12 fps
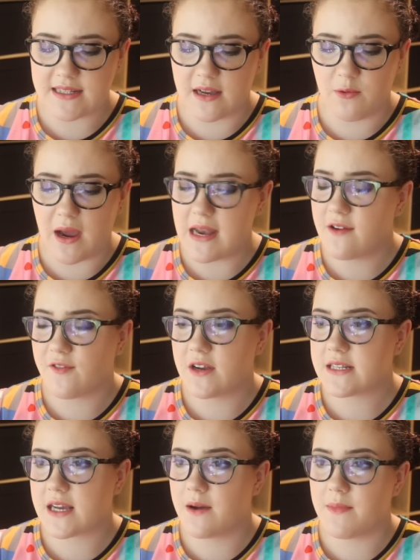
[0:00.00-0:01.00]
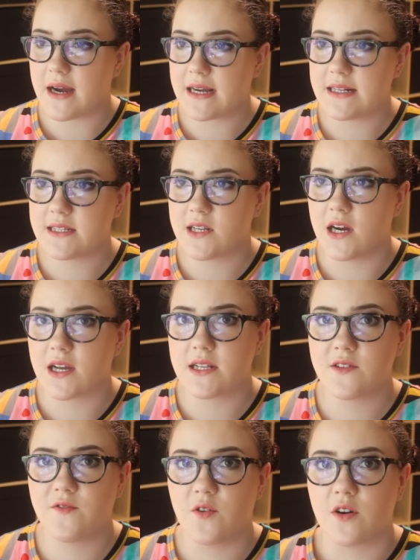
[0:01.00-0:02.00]
I waited for it to come back in stock at
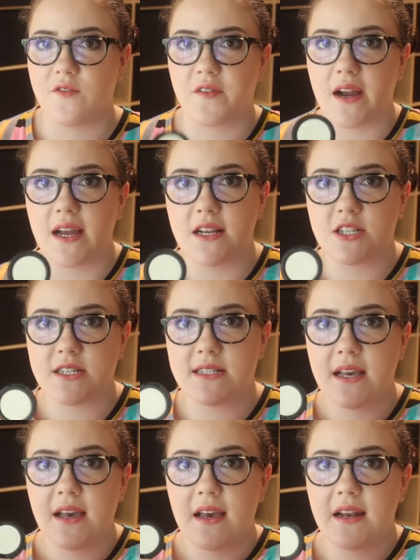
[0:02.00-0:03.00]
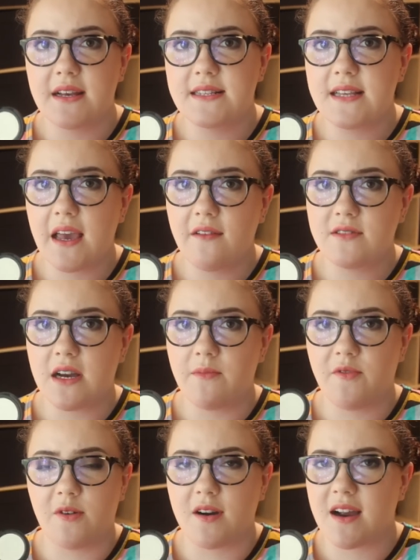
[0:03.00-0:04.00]
Sephora for ages, and I saved up
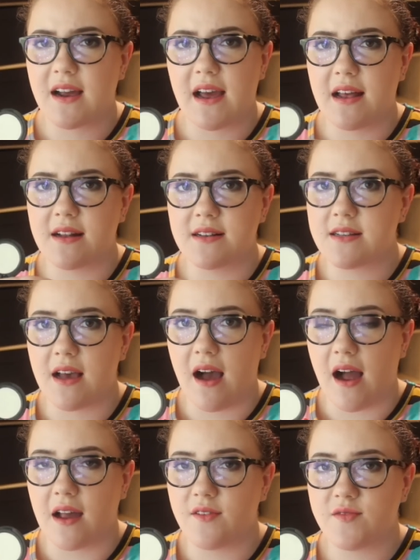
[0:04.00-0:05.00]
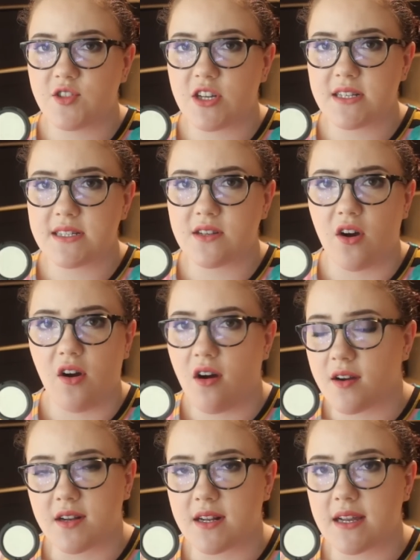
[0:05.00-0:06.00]
for it, and I've just
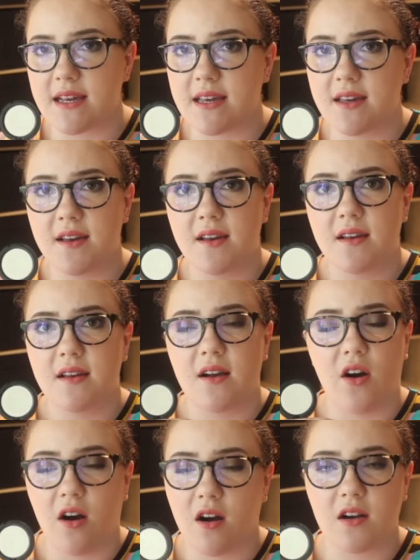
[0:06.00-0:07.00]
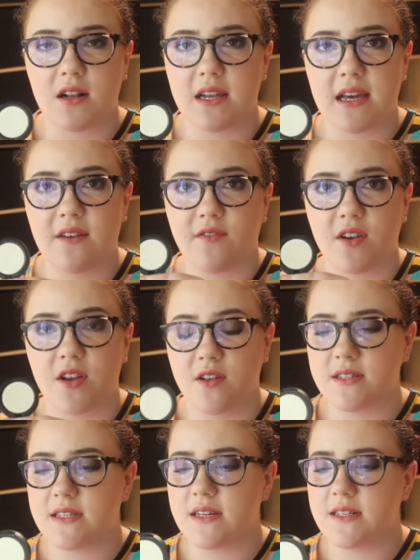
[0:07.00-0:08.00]
hardly ever
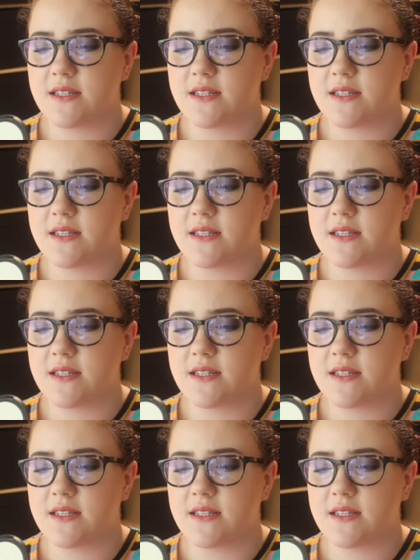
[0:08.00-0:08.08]
used it.